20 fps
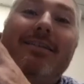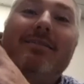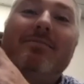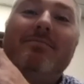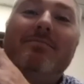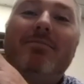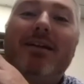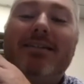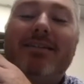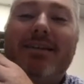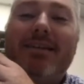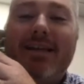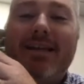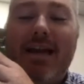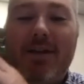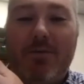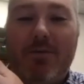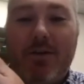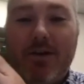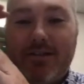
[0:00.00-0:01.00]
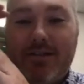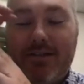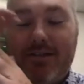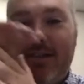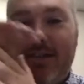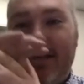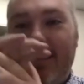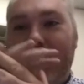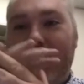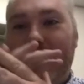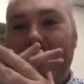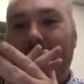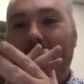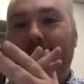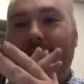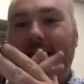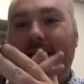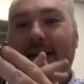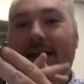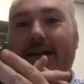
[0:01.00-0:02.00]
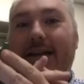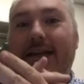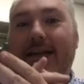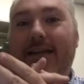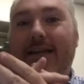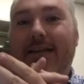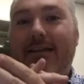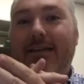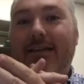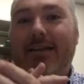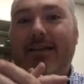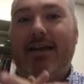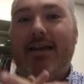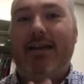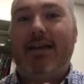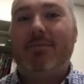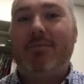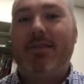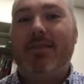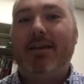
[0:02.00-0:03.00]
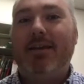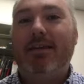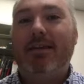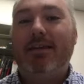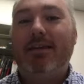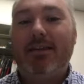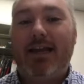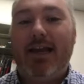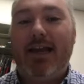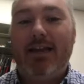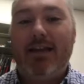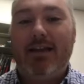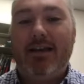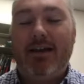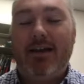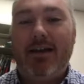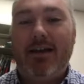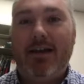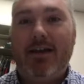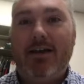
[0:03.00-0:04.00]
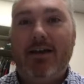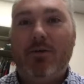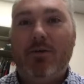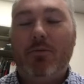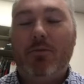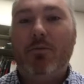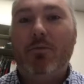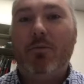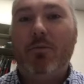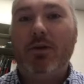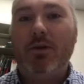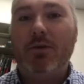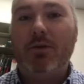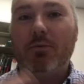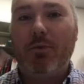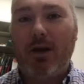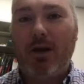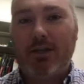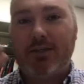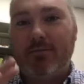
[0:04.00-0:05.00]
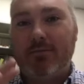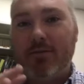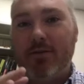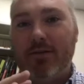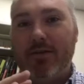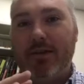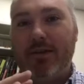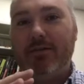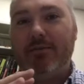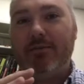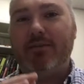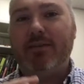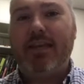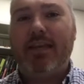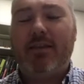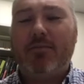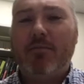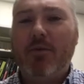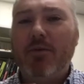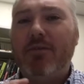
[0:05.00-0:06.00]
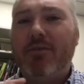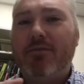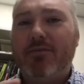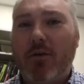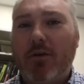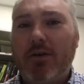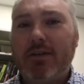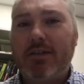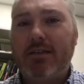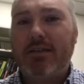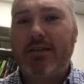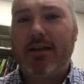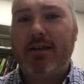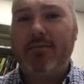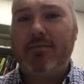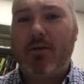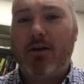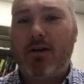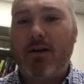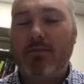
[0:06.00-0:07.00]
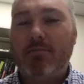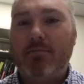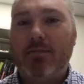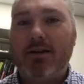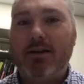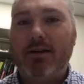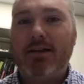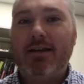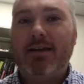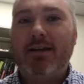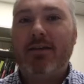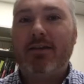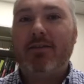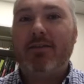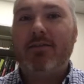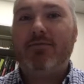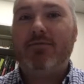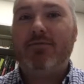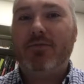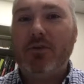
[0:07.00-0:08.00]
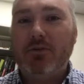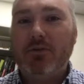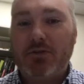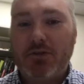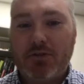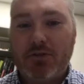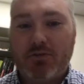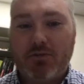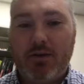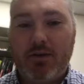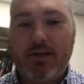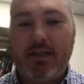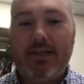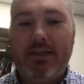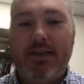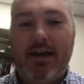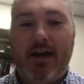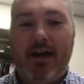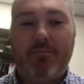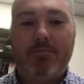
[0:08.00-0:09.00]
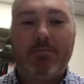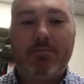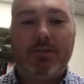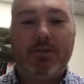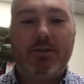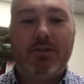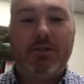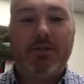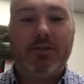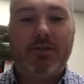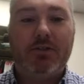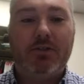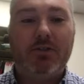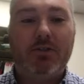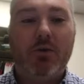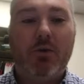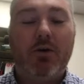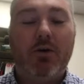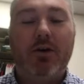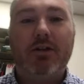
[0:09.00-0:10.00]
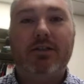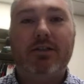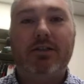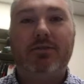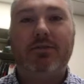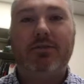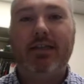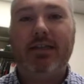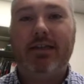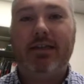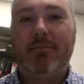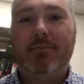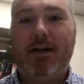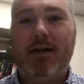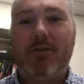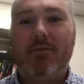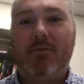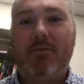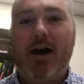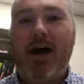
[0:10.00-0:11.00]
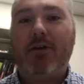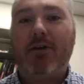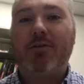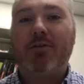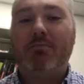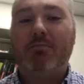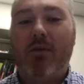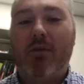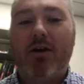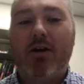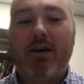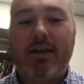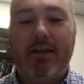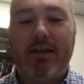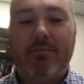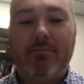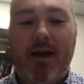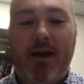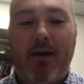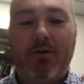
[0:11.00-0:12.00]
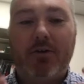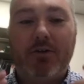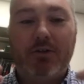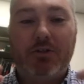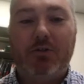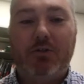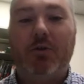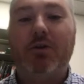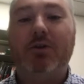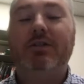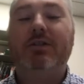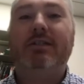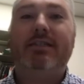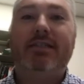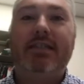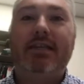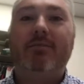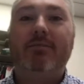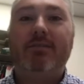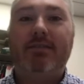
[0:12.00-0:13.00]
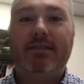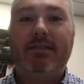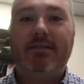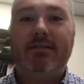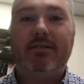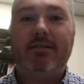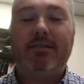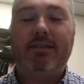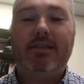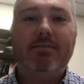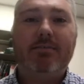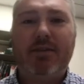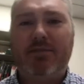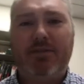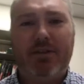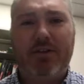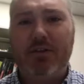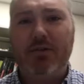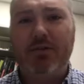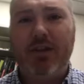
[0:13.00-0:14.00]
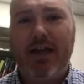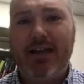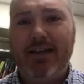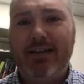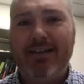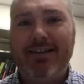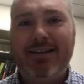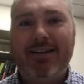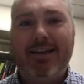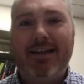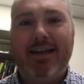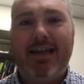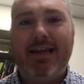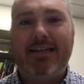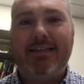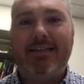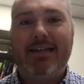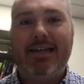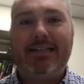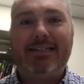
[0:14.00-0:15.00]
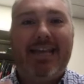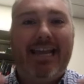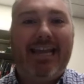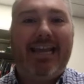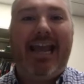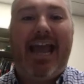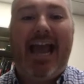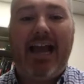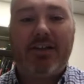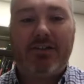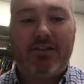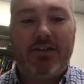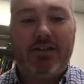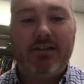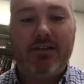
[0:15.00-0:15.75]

Beth, it kind of works. And, it kind of got me thinking that when you watch the movie, the movie focuses on Marty, but the future is really up to George. It's really about how does Marty empower George to see himself in a new light and take action.